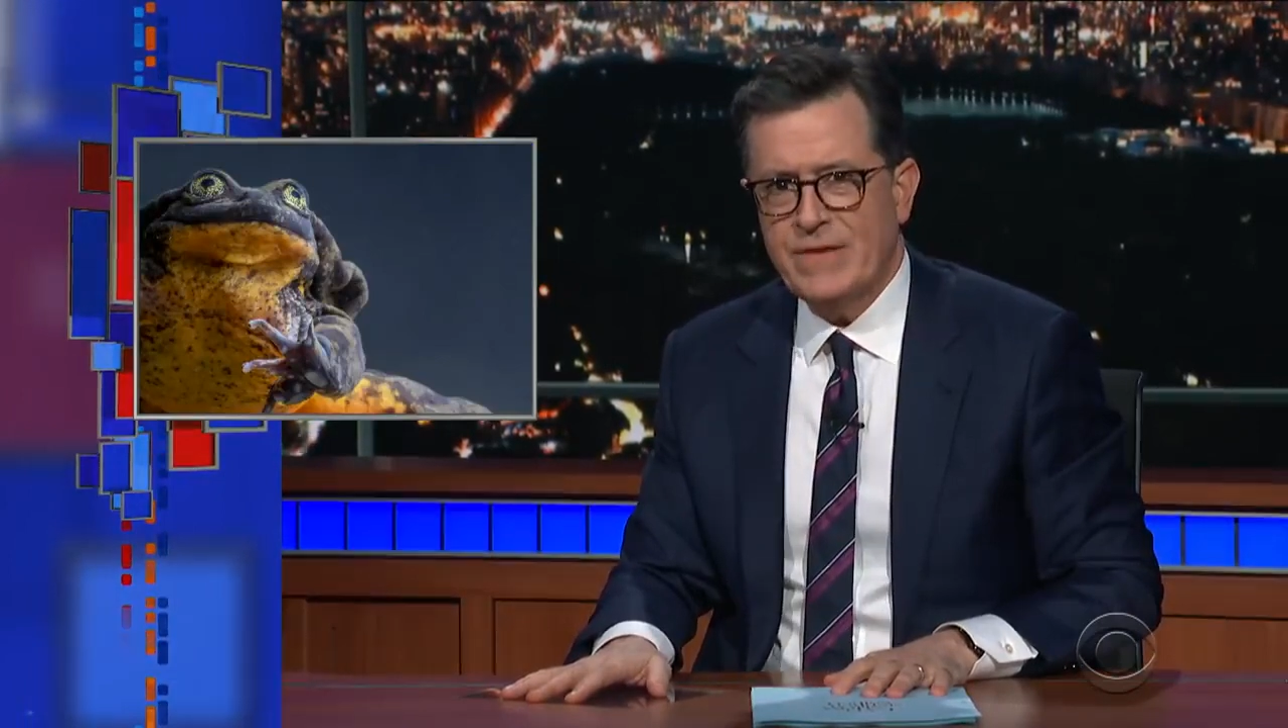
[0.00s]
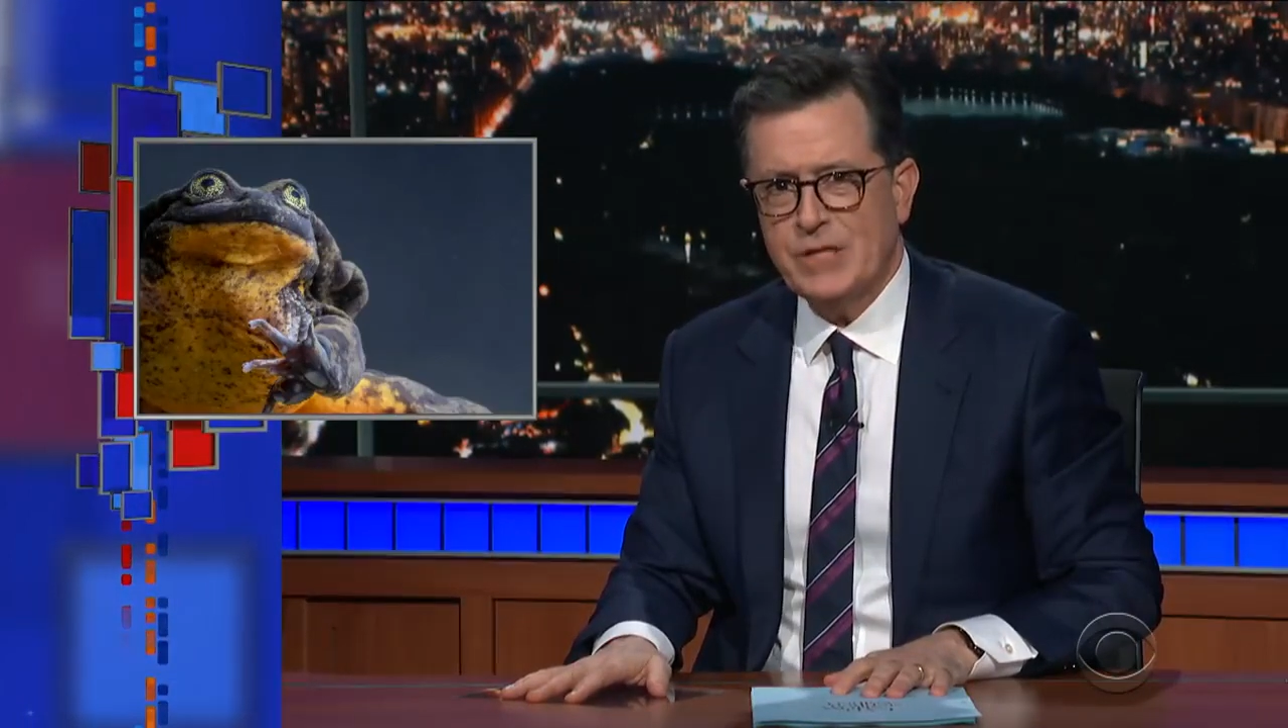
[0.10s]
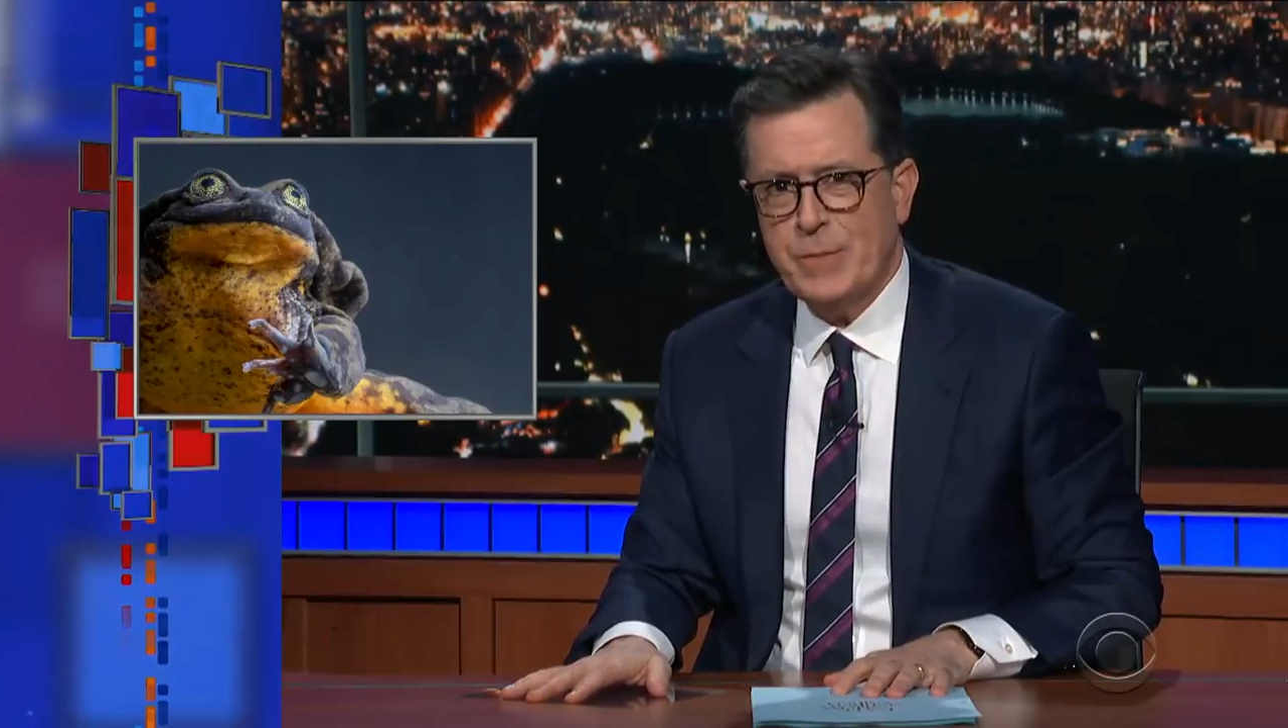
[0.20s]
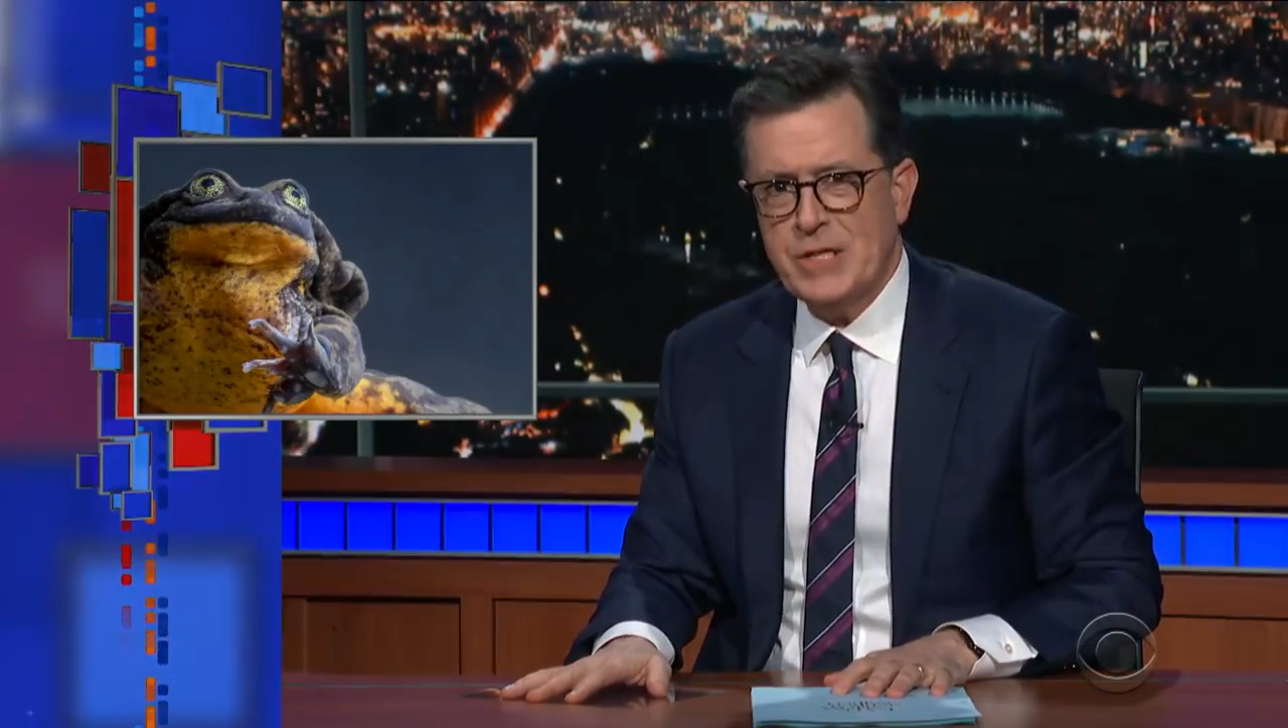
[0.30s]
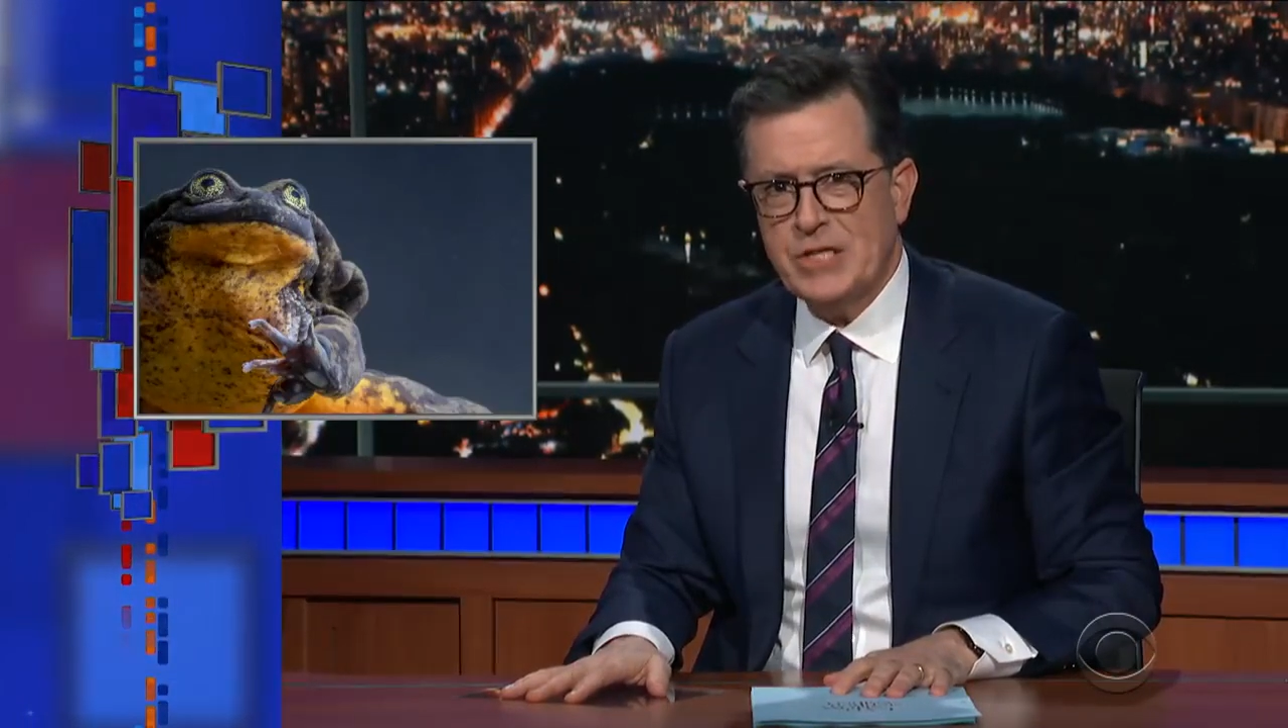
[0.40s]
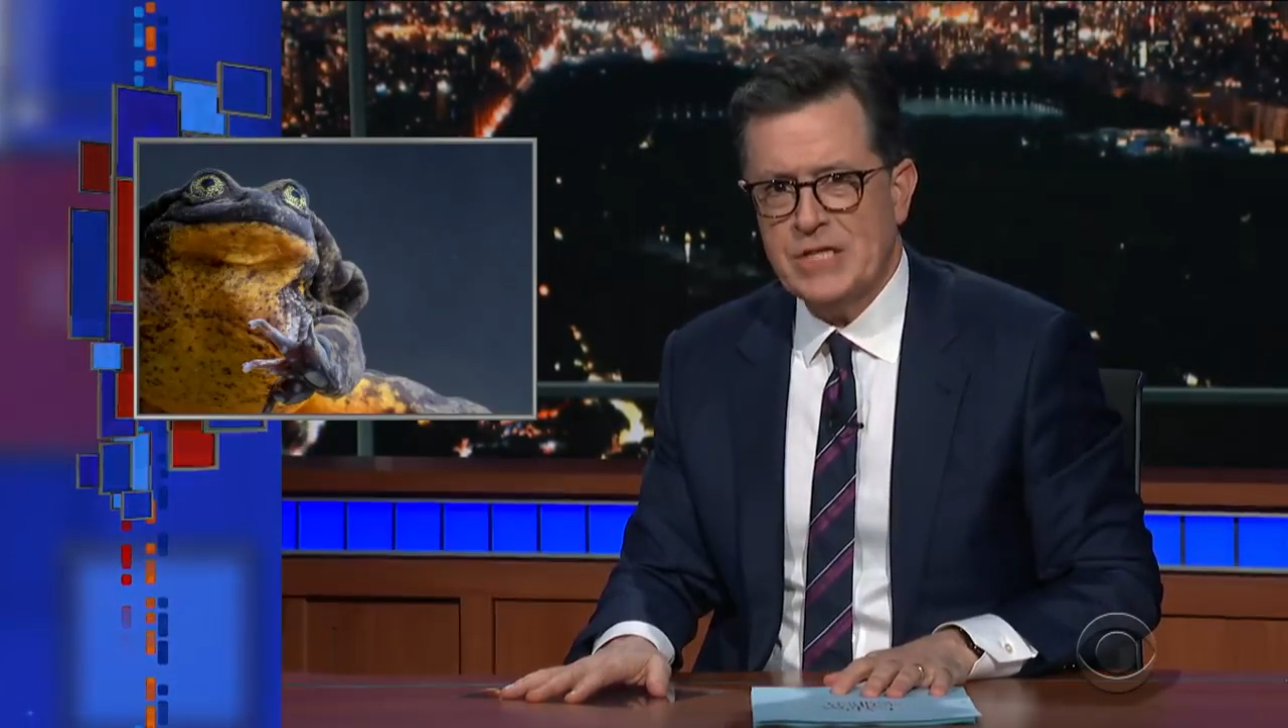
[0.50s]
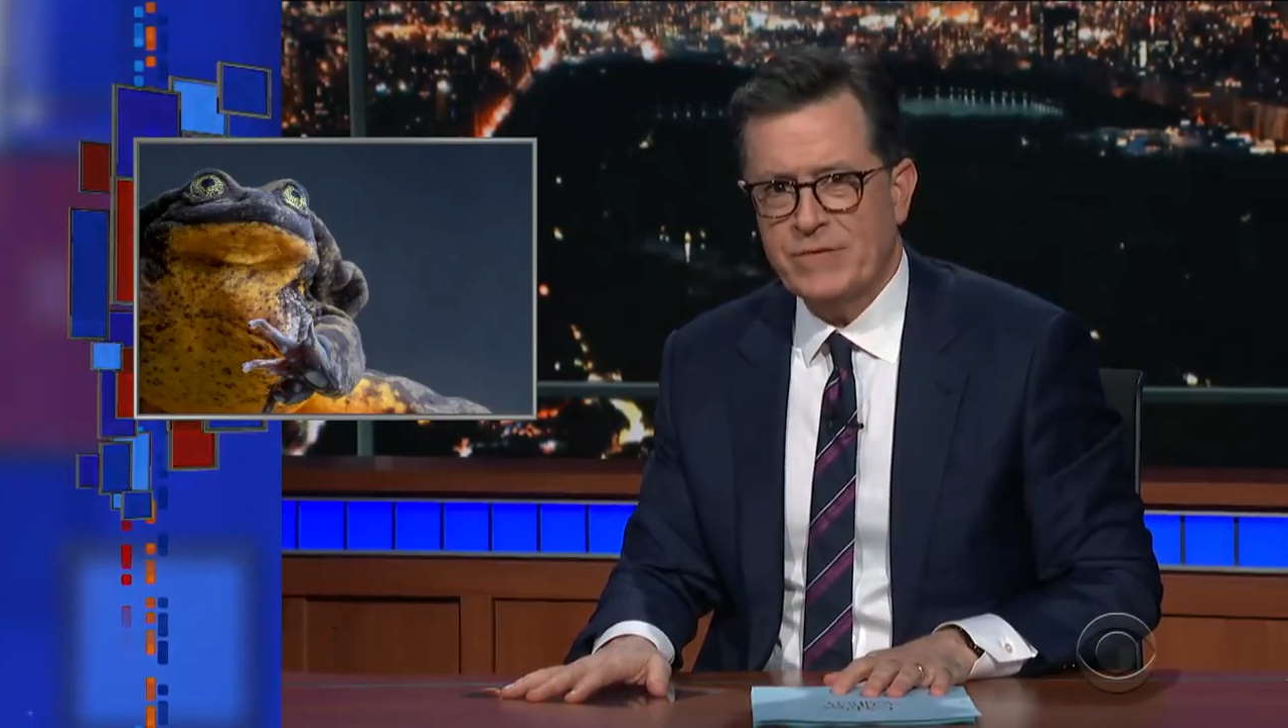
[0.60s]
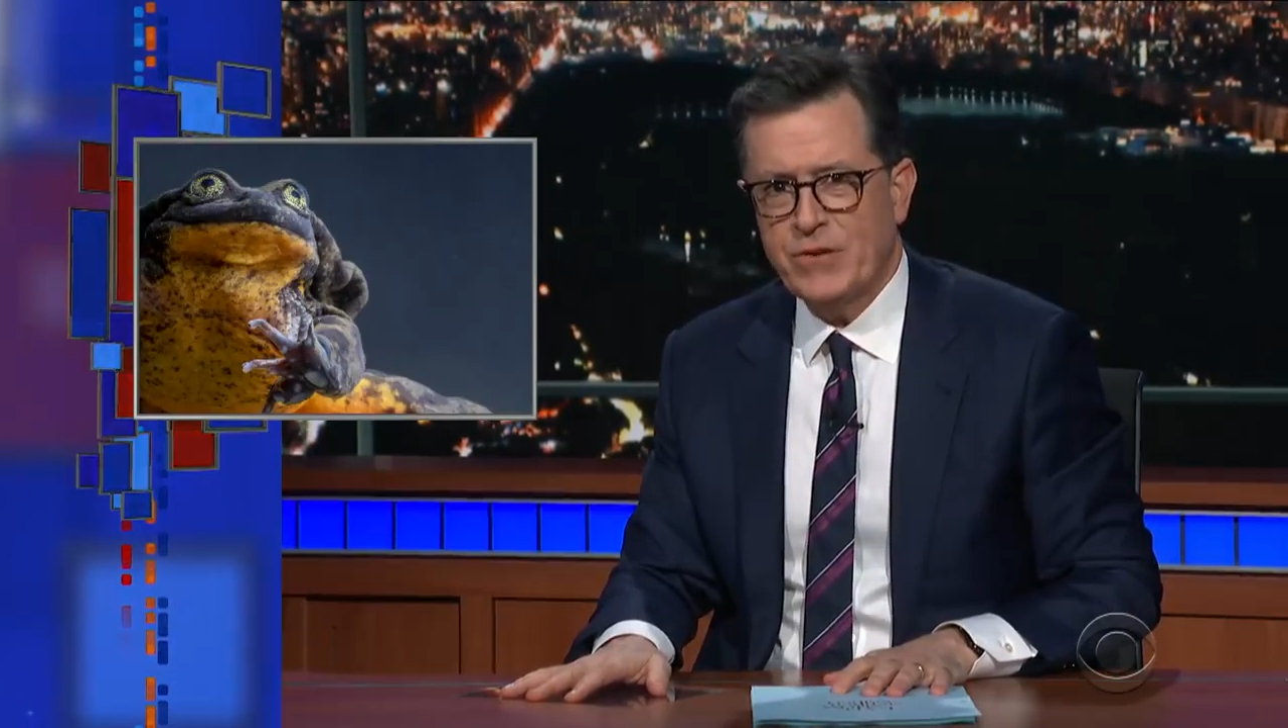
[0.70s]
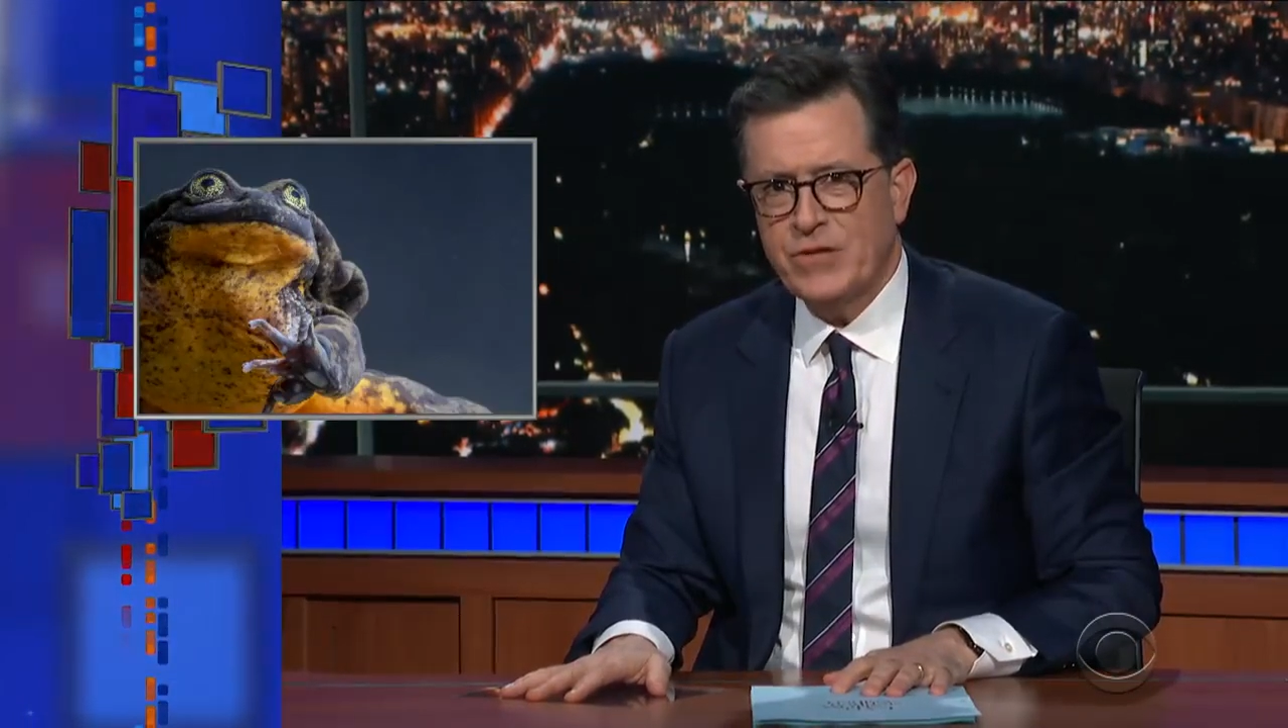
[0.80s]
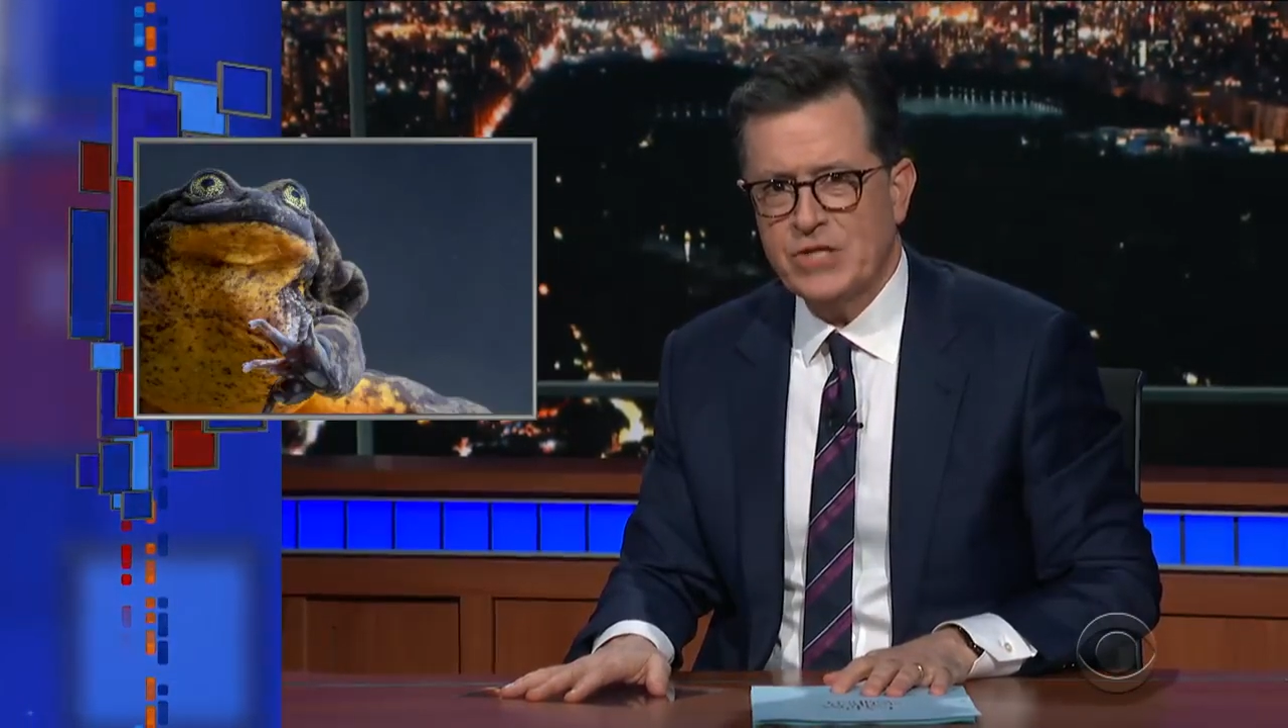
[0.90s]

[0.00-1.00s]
his species after the